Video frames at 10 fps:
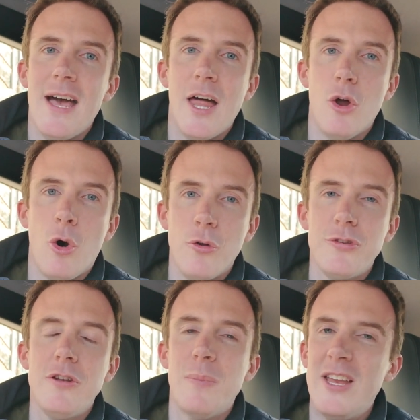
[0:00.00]
and
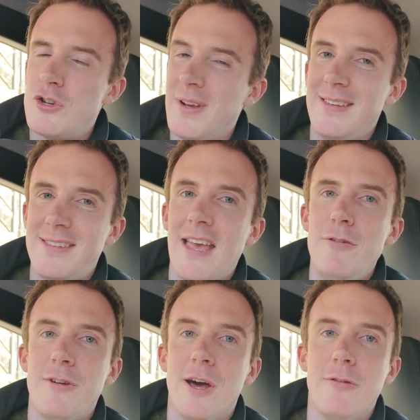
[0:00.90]
also to make sure it's
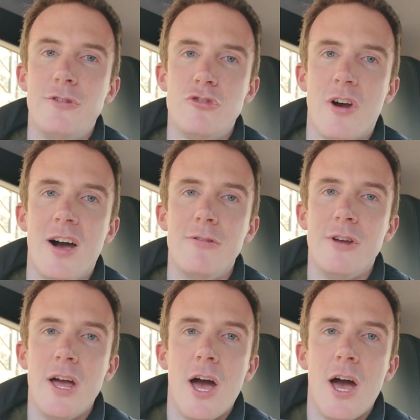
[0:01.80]
safe enough to drive